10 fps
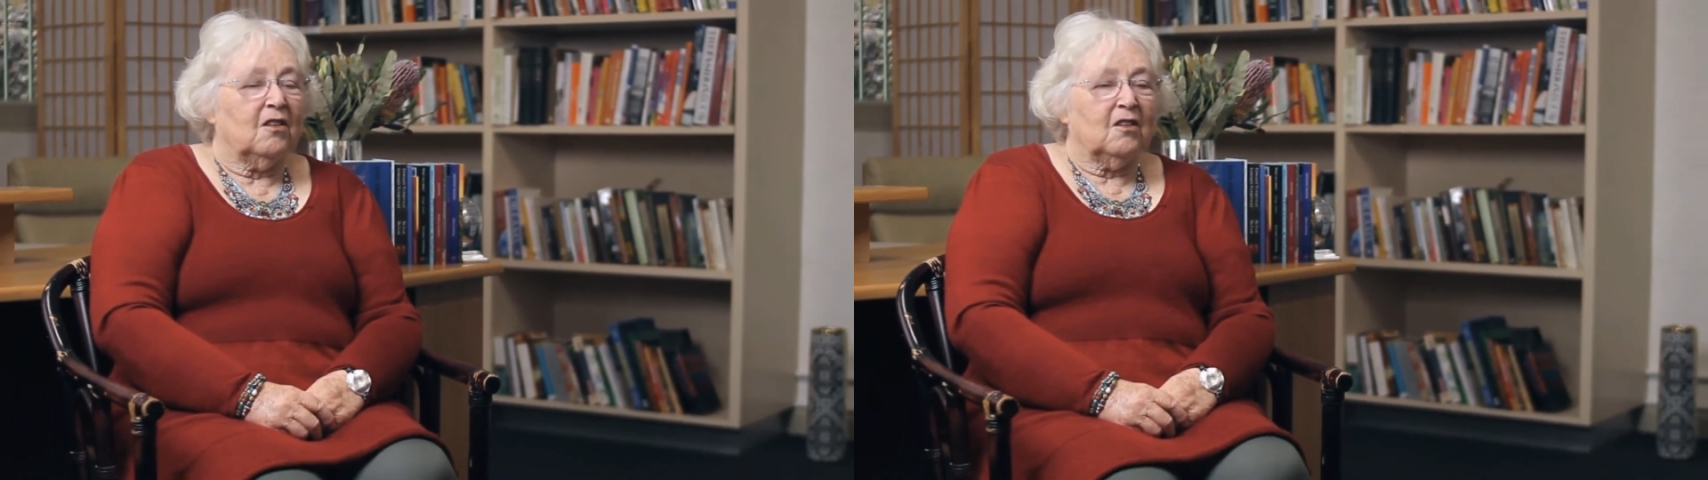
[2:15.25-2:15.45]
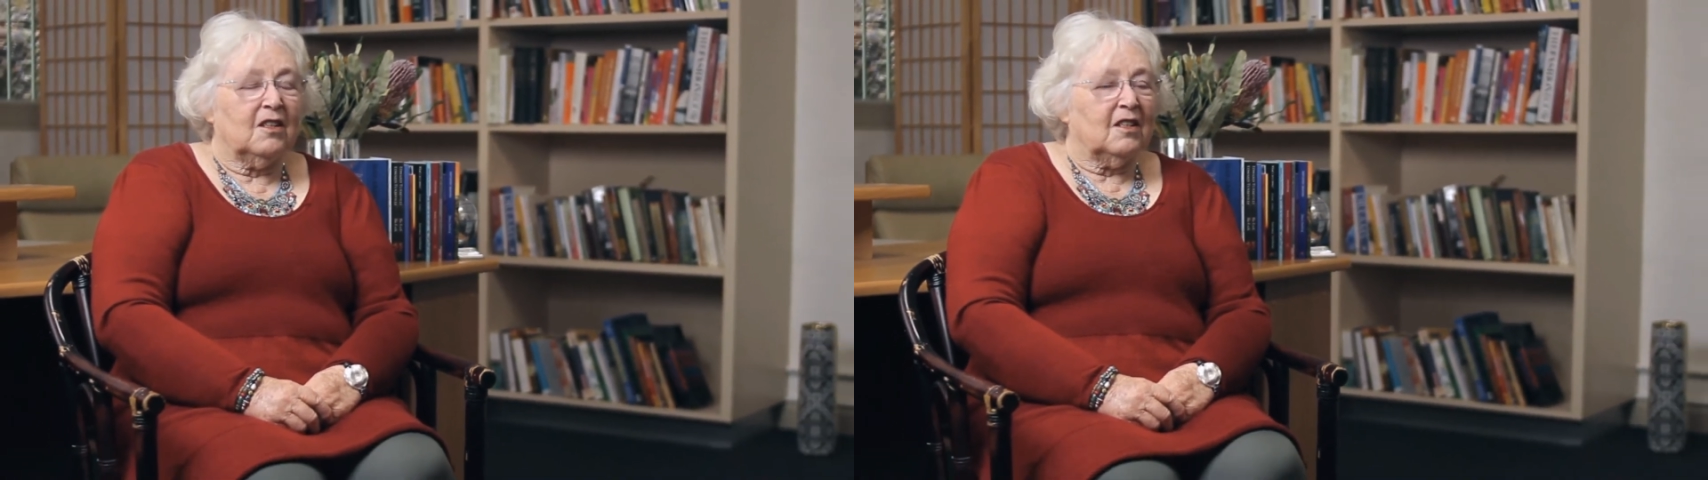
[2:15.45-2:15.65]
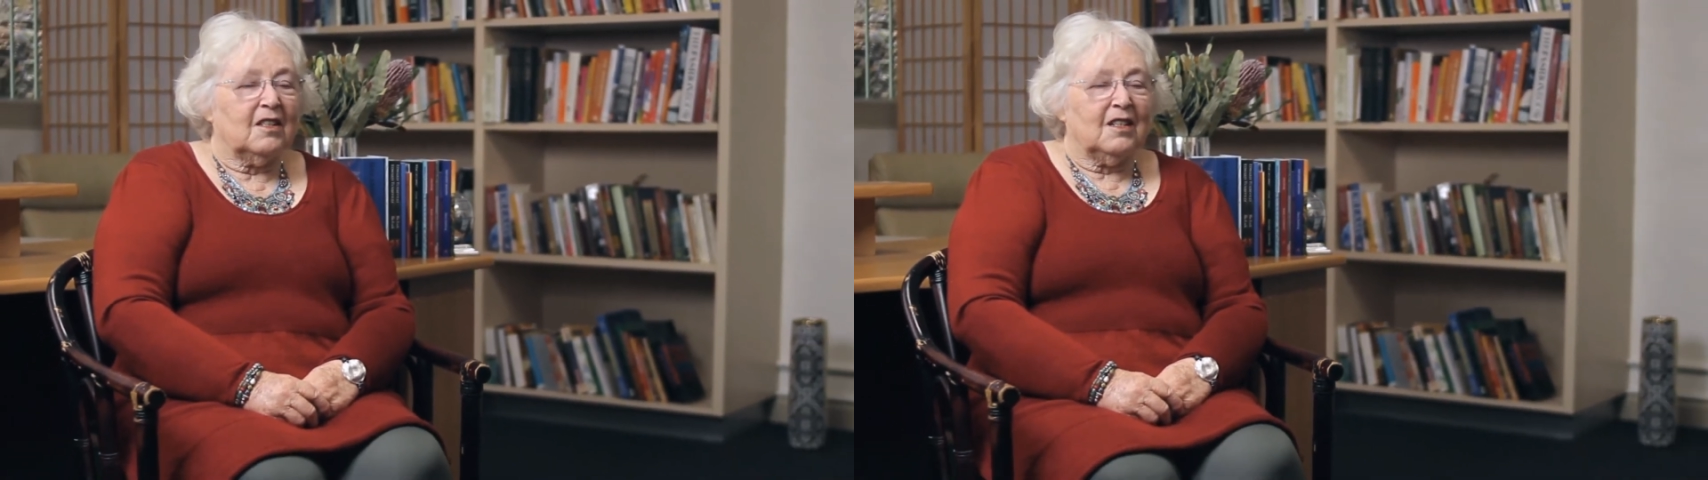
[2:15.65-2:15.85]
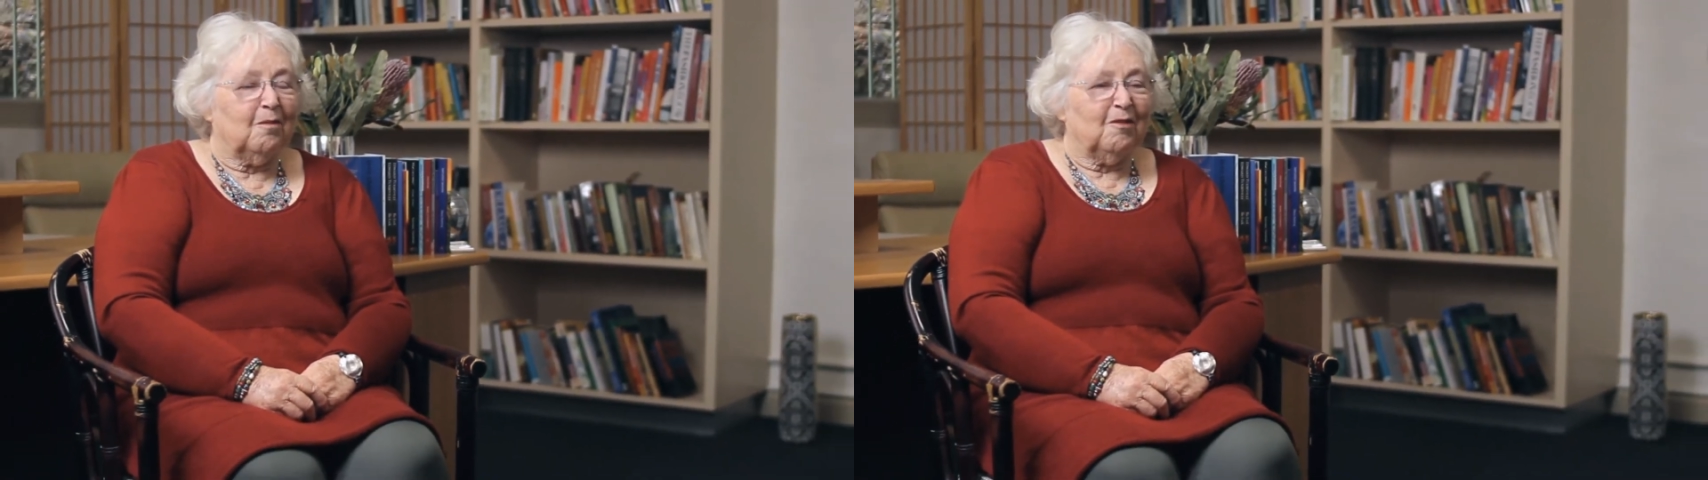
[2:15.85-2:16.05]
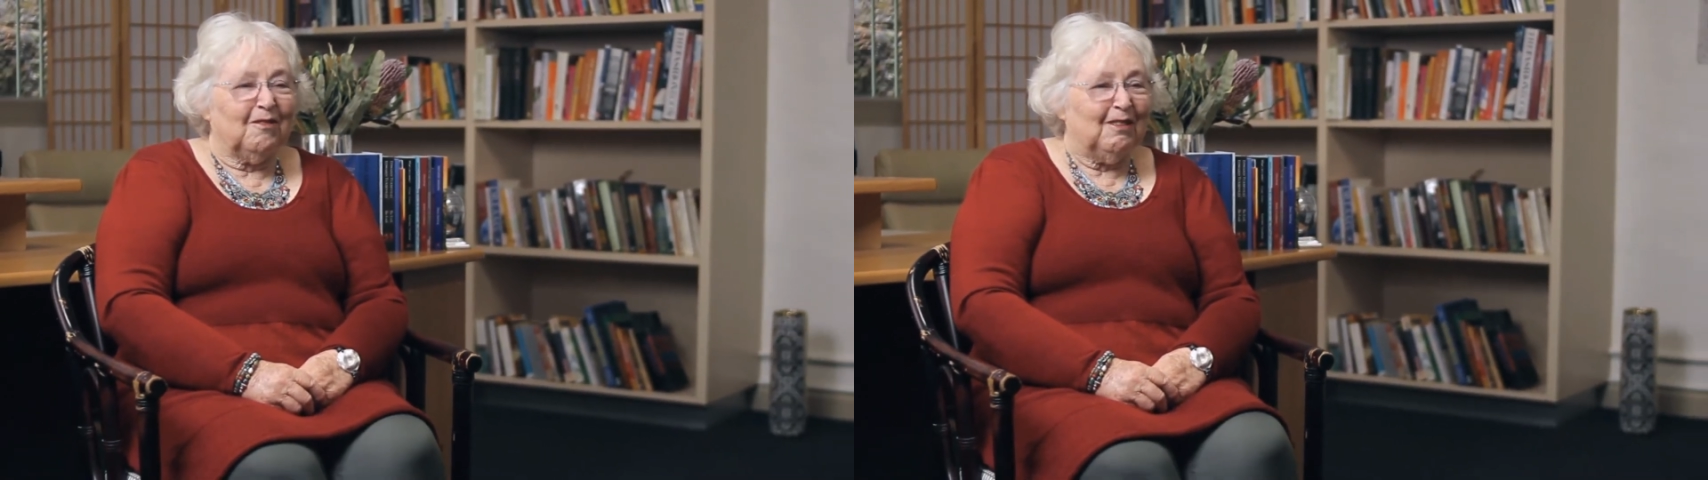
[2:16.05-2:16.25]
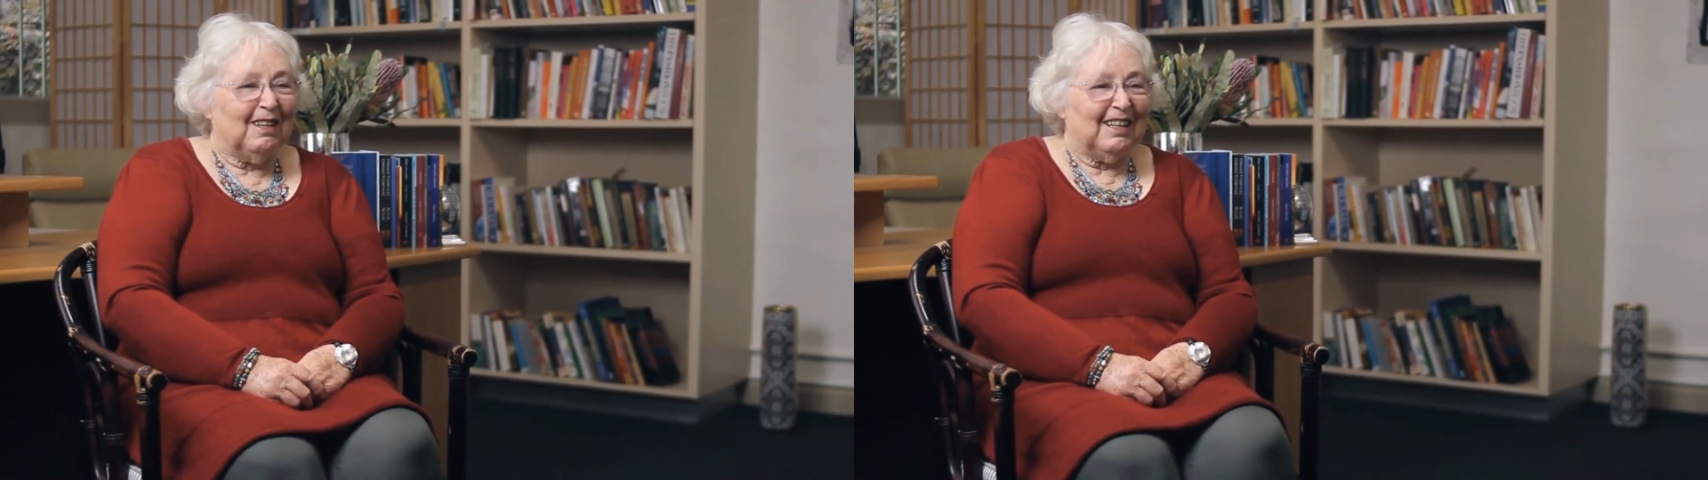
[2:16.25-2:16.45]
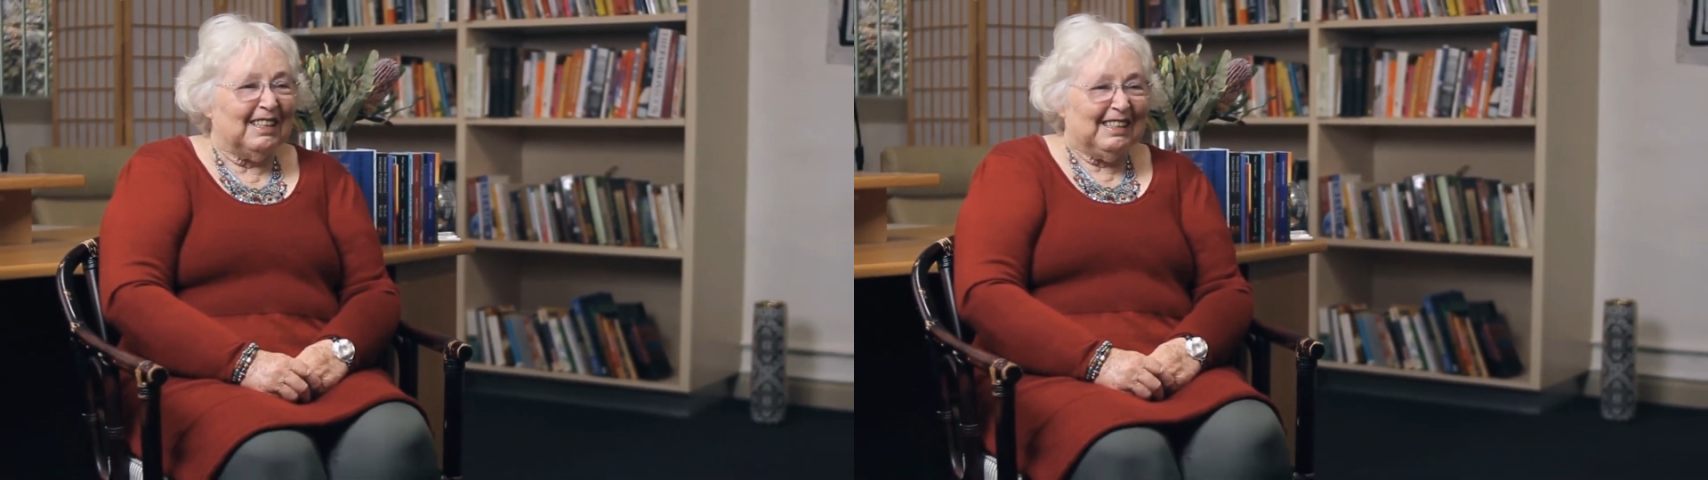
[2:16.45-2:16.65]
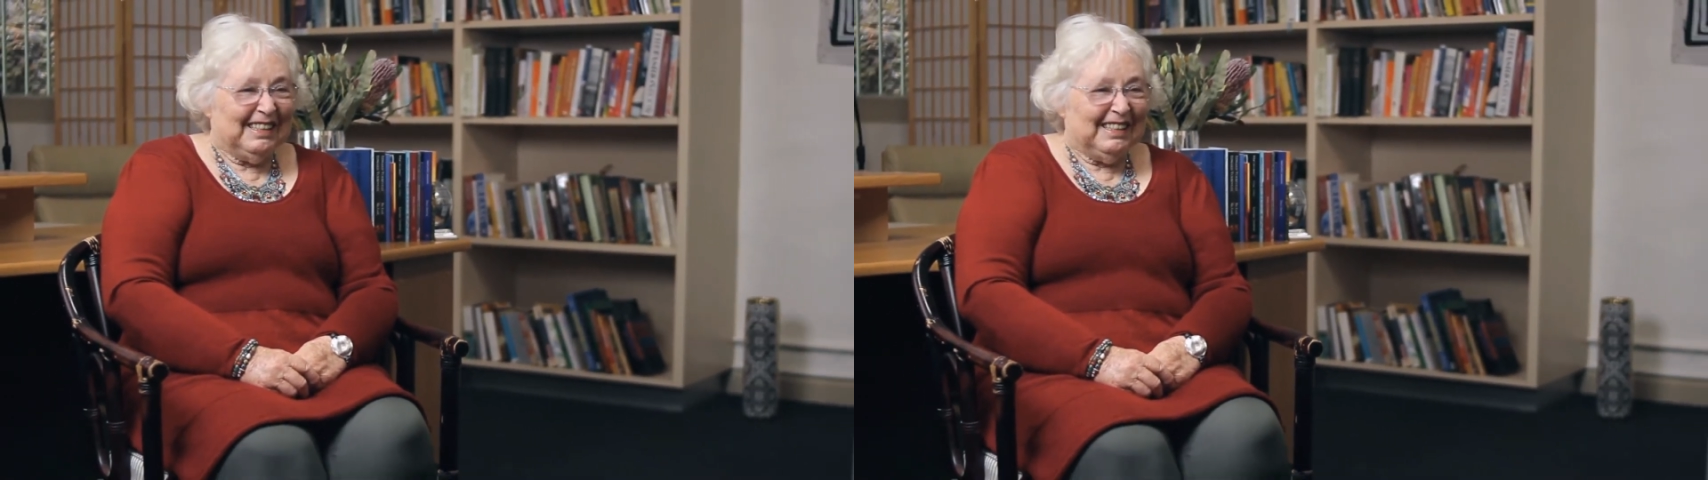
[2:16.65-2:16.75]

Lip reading: on at this time of night?